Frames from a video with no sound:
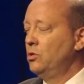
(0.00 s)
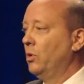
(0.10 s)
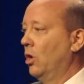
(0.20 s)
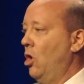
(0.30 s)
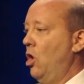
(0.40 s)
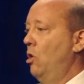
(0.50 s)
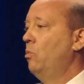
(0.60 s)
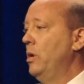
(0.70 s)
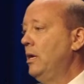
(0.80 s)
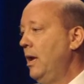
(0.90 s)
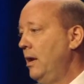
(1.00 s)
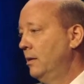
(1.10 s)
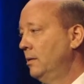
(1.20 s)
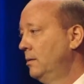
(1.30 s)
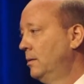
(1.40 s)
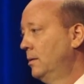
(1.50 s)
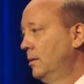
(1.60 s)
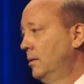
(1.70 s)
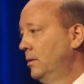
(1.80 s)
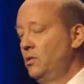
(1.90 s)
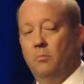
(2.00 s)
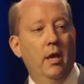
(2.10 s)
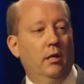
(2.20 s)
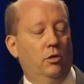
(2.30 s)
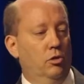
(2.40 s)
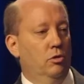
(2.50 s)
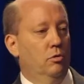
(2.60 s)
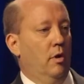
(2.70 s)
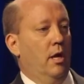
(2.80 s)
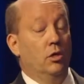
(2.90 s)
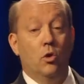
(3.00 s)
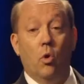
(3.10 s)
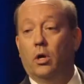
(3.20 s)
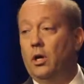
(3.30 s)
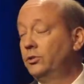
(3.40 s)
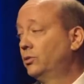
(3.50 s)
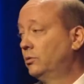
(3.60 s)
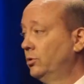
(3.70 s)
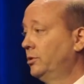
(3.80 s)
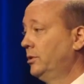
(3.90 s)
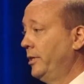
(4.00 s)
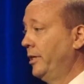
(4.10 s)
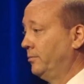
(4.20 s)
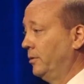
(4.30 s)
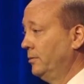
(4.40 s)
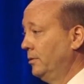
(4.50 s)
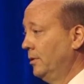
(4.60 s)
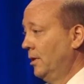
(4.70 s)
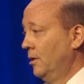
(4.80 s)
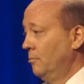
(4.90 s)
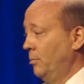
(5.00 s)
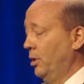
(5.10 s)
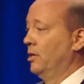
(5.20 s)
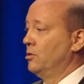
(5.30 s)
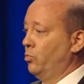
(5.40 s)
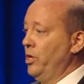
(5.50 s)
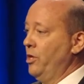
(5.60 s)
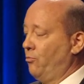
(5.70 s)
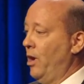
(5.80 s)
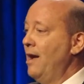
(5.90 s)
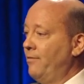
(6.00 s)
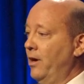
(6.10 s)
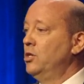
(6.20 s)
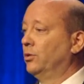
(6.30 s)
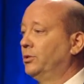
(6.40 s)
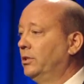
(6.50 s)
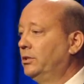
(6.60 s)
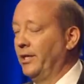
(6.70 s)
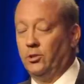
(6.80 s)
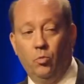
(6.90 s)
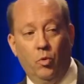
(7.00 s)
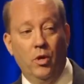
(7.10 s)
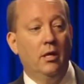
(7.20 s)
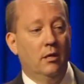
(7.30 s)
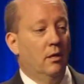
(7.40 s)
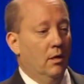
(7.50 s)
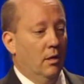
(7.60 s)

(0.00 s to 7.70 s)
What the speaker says: doing all we can to make you and your customers successful, because we thrive on your success. We